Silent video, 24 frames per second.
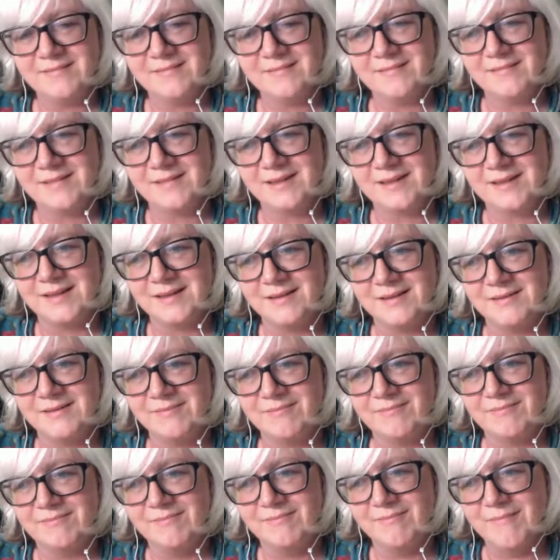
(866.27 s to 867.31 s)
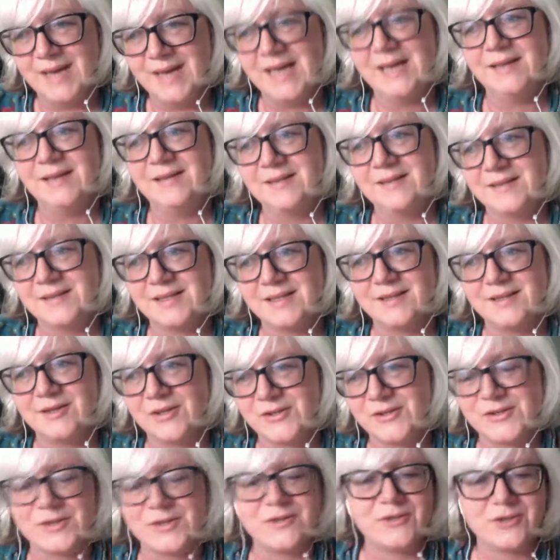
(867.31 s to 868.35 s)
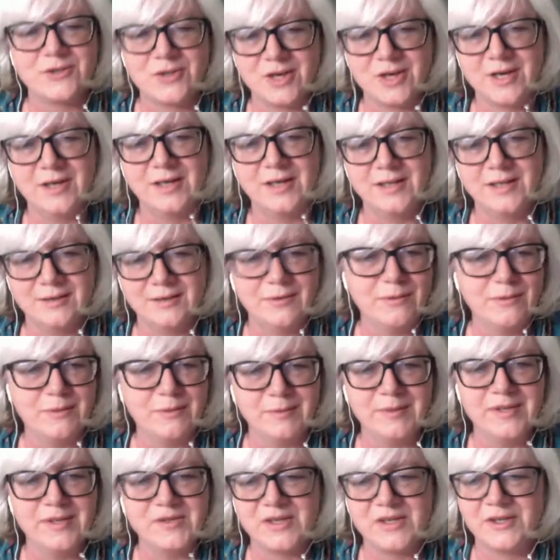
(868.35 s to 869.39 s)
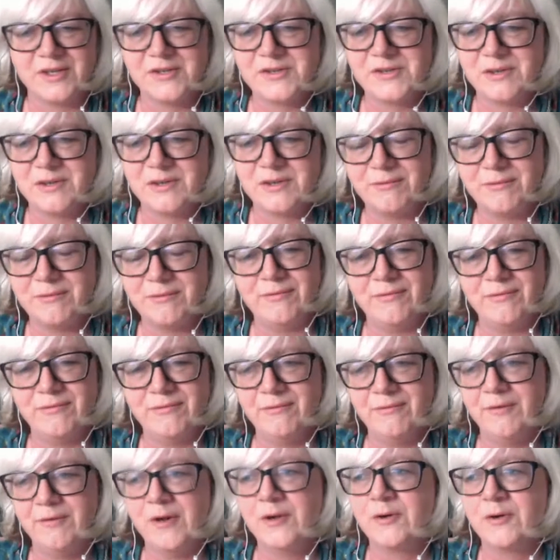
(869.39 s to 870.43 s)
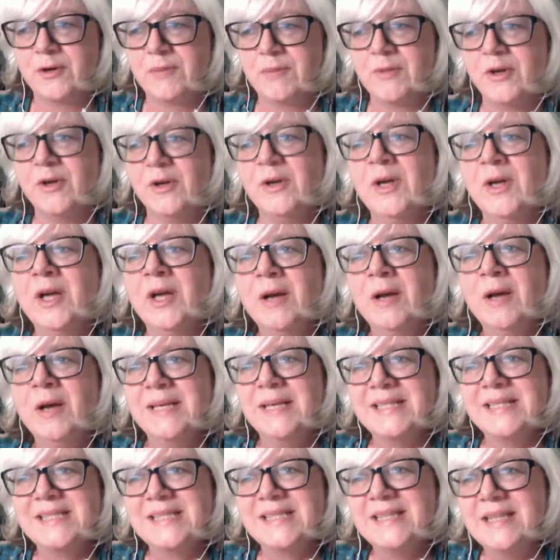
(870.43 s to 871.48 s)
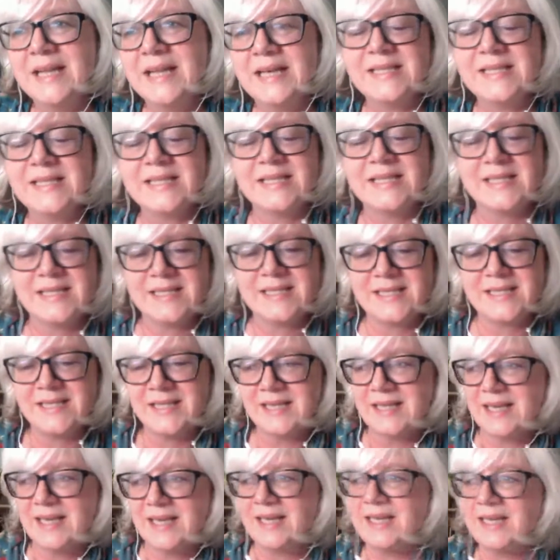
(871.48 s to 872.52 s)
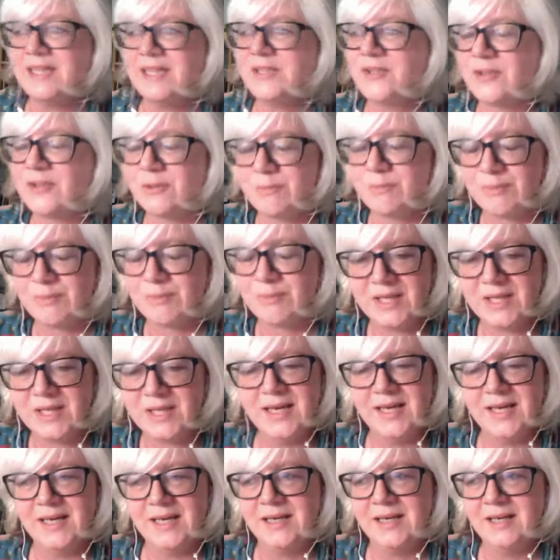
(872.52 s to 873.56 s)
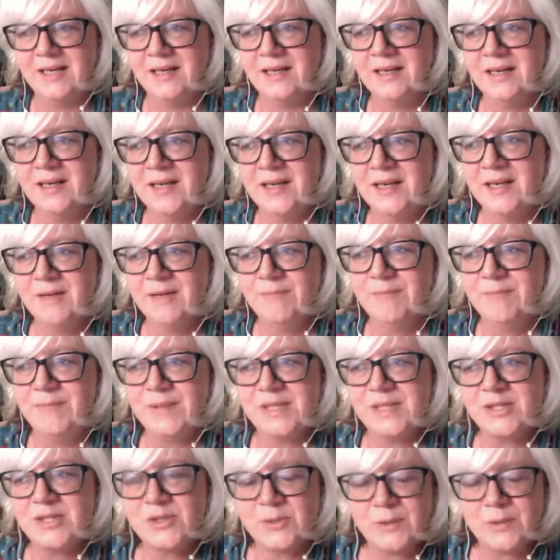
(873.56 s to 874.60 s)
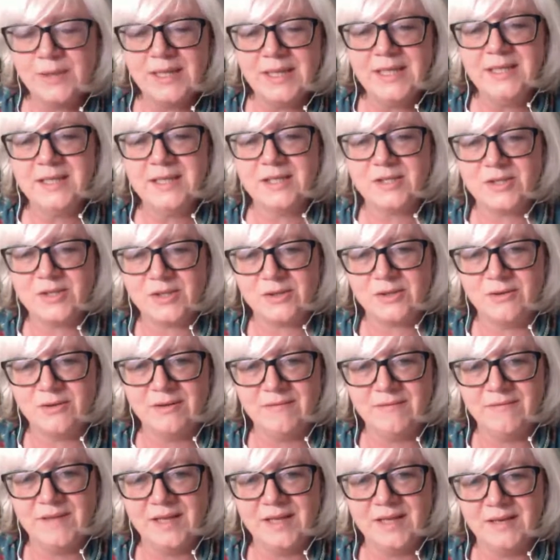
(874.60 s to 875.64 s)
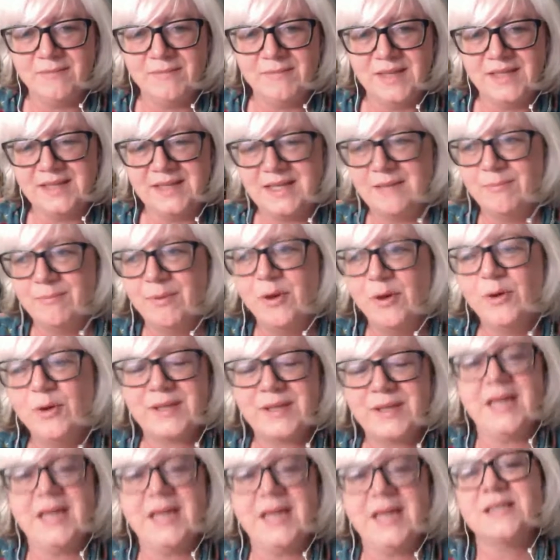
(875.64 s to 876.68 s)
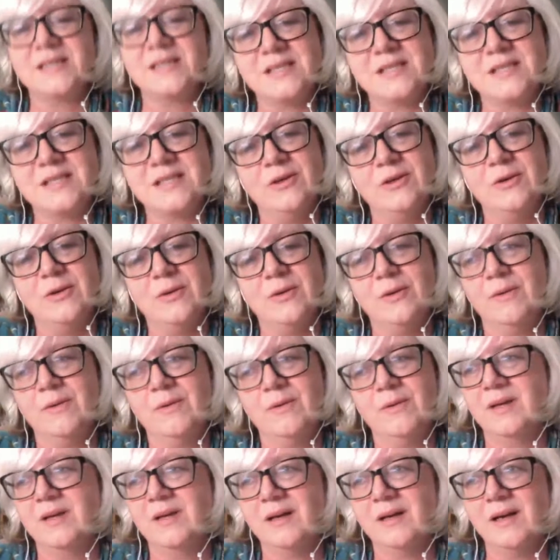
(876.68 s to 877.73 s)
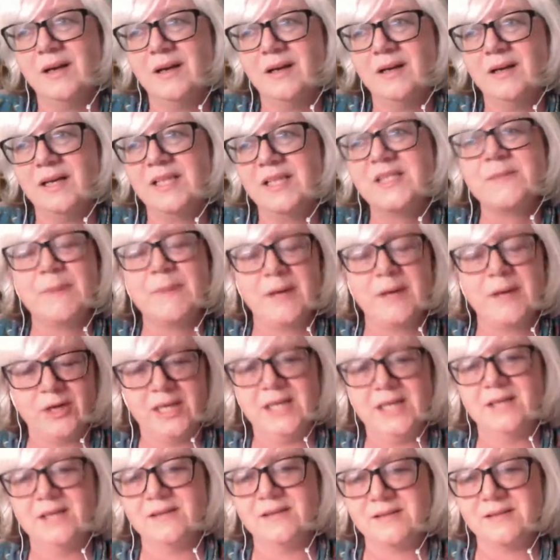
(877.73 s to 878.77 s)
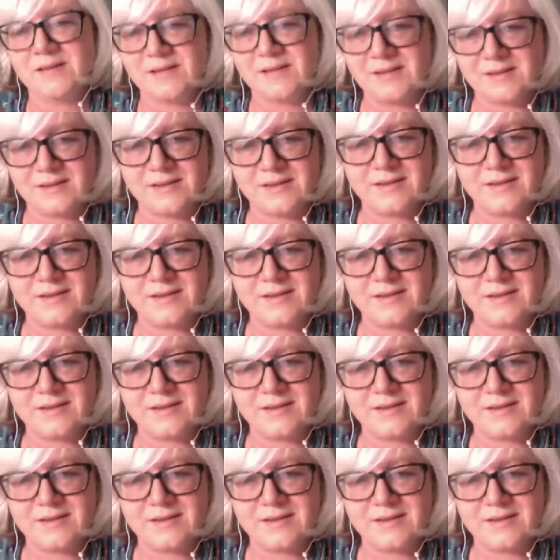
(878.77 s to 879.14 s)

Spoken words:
the man isn't also strong and the woman isn't also vulnerable, but it's nice to see that interplay between the two of them, that they both get to experience,